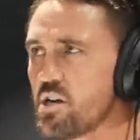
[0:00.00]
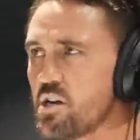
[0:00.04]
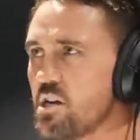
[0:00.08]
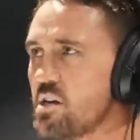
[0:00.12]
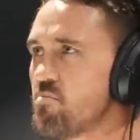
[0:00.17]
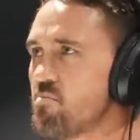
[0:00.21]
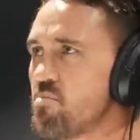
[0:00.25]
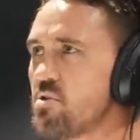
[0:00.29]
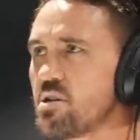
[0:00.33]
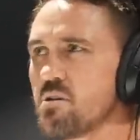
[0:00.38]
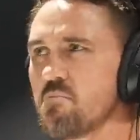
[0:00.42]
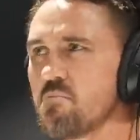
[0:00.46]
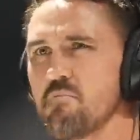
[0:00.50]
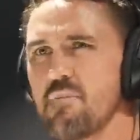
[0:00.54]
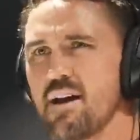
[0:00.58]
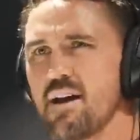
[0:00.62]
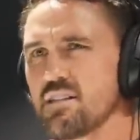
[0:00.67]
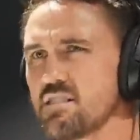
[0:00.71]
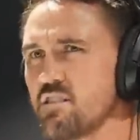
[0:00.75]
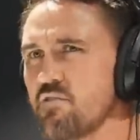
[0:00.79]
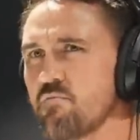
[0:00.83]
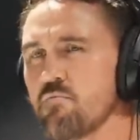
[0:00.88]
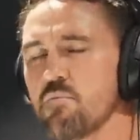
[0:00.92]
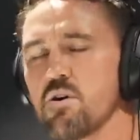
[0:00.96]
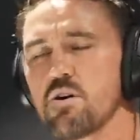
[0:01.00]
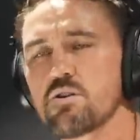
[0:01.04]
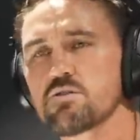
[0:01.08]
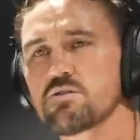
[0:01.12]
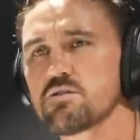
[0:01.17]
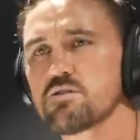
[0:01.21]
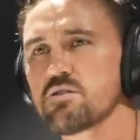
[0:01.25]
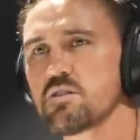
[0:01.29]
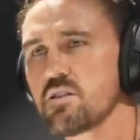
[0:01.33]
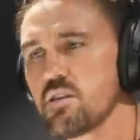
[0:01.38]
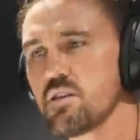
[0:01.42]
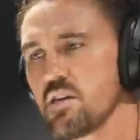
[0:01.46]
He'd bring him massive boxes
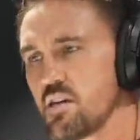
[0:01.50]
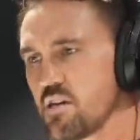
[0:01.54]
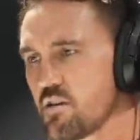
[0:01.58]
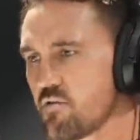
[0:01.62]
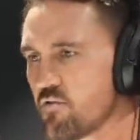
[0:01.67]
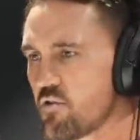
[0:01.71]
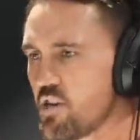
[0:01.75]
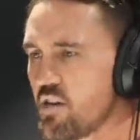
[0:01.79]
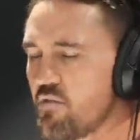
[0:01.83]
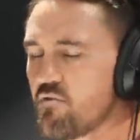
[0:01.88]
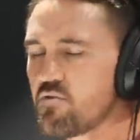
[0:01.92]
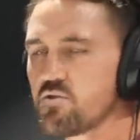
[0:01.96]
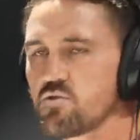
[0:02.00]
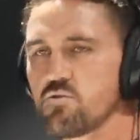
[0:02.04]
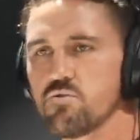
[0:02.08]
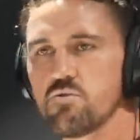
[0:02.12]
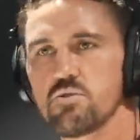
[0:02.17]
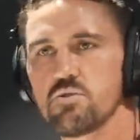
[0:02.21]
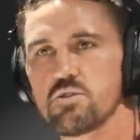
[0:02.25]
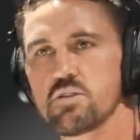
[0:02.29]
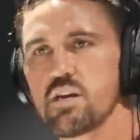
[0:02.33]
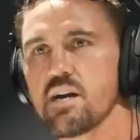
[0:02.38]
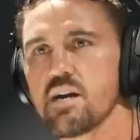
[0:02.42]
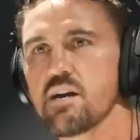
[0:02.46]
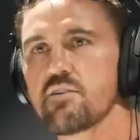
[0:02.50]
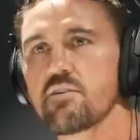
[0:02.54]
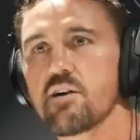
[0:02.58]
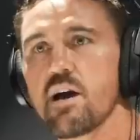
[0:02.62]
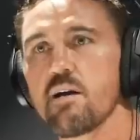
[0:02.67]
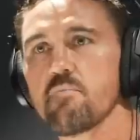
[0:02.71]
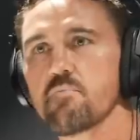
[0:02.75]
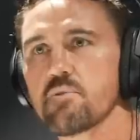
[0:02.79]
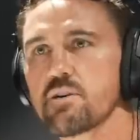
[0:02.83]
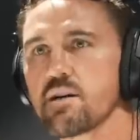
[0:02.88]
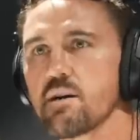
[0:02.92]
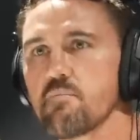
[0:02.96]
of thing and give it to all the young up
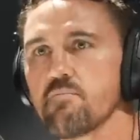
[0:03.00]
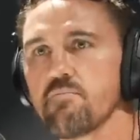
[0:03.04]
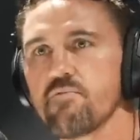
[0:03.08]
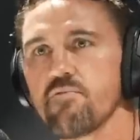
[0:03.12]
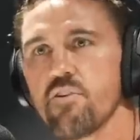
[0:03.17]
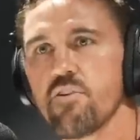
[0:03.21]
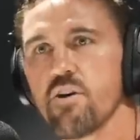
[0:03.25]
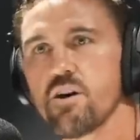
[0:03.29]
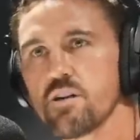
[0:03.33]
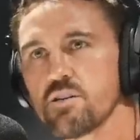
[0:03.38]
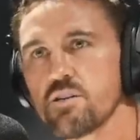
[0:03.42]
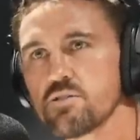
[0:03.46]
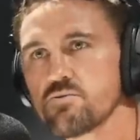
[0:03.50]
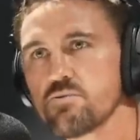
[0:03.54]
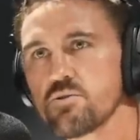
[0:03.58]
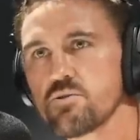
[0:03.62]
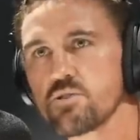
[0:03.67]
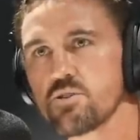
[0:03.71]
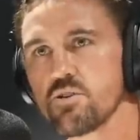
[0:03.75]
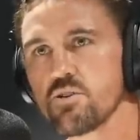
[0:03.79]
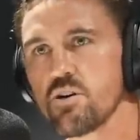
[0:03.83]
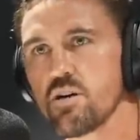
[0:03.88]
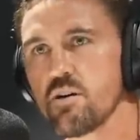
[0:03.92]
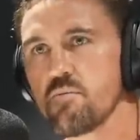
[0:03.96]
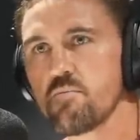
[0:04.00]
and coming fighters all the time,